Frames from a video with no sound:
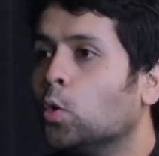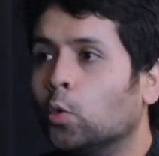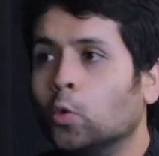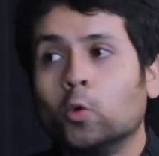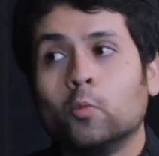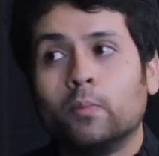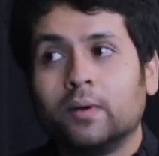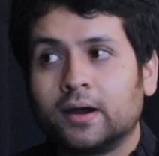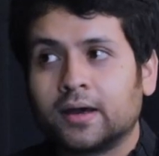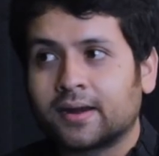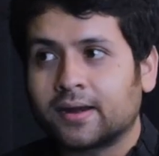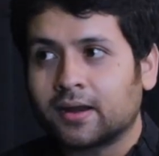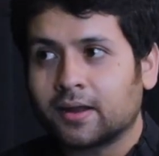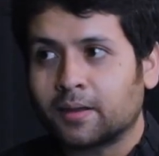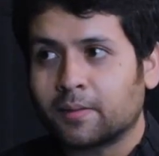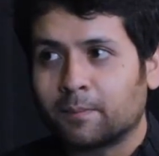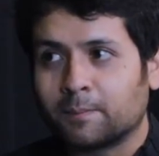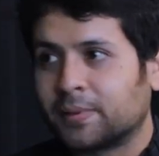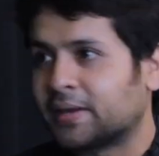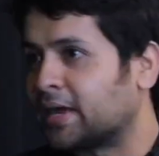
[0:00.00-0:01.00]
Uber
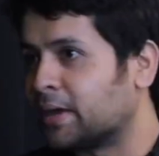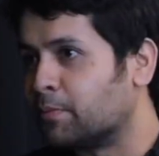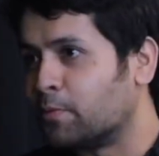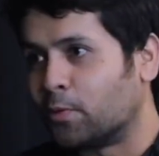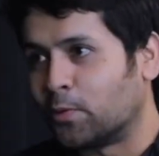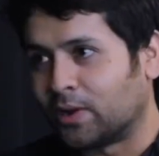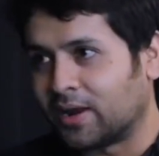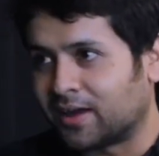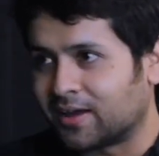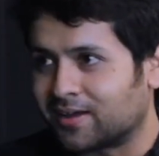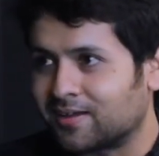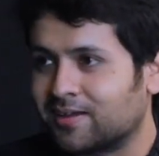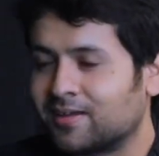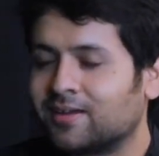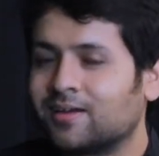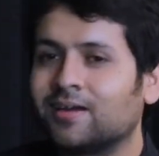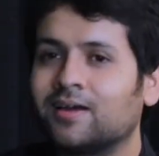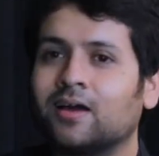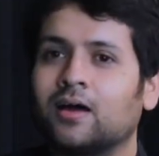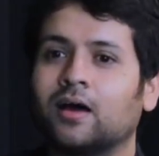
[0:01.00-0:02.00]
became Ola,
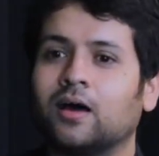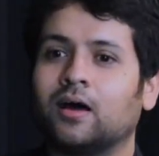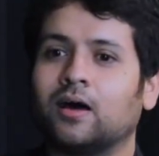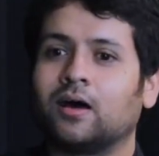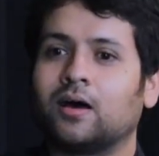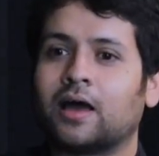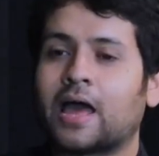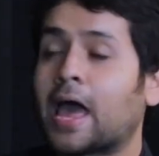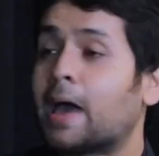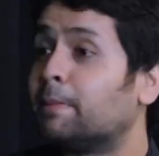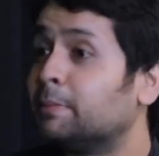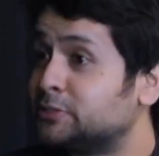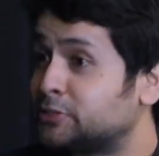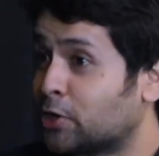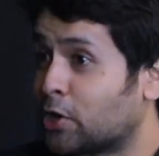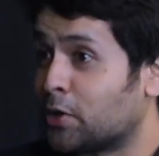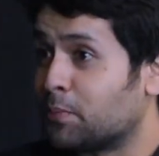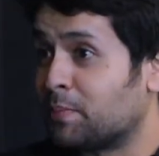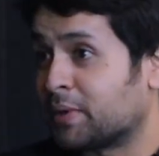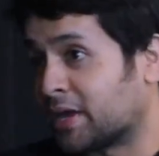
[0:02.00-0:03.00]

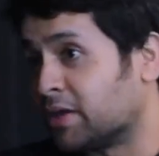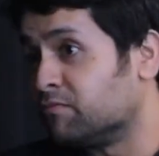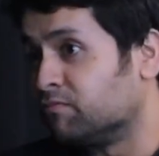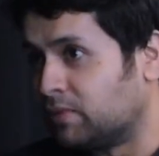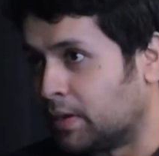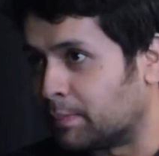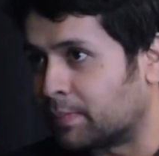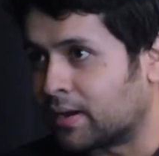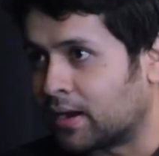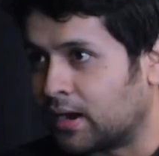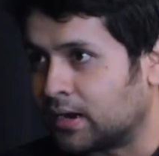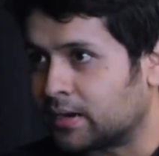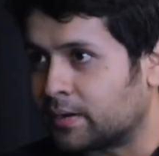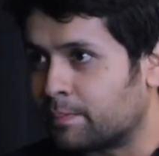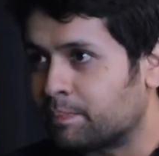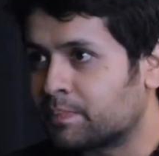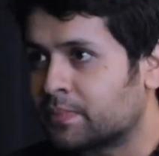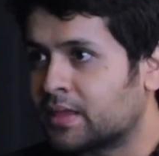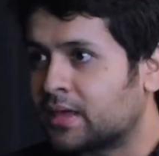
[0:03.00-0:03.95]
Amazon became Flipkart.